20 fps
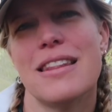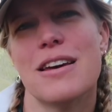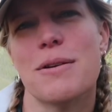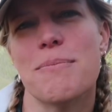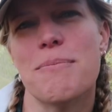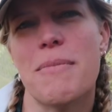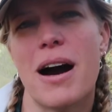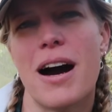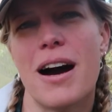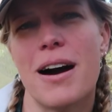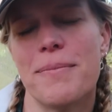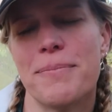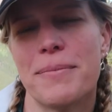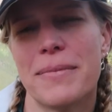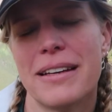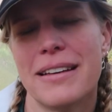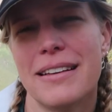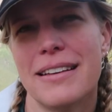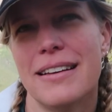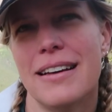their
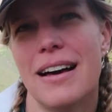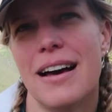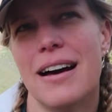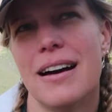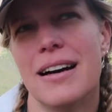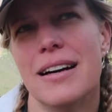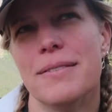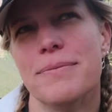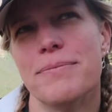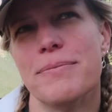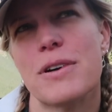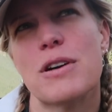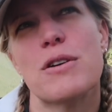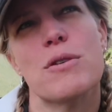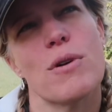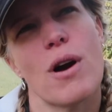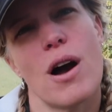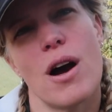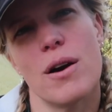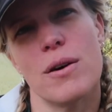mom um,
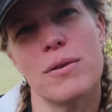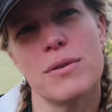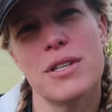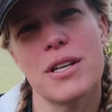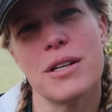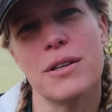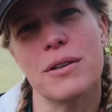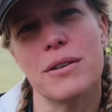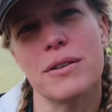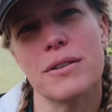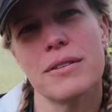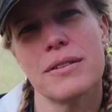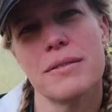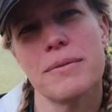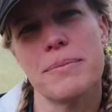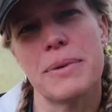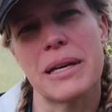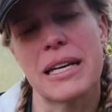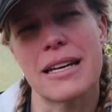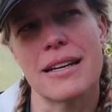grow too
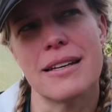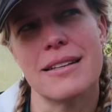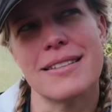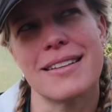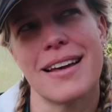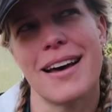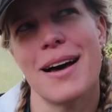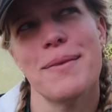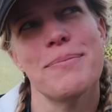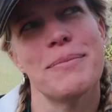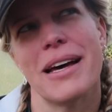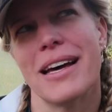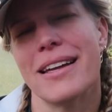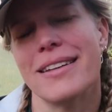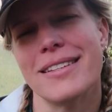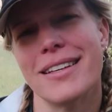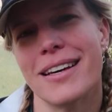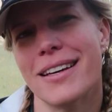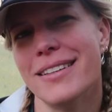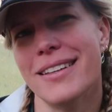because I'm
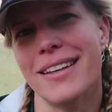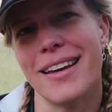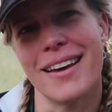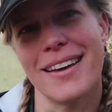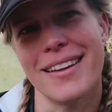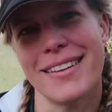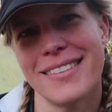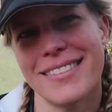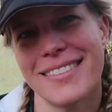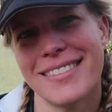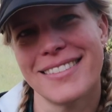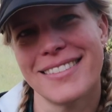not done yet.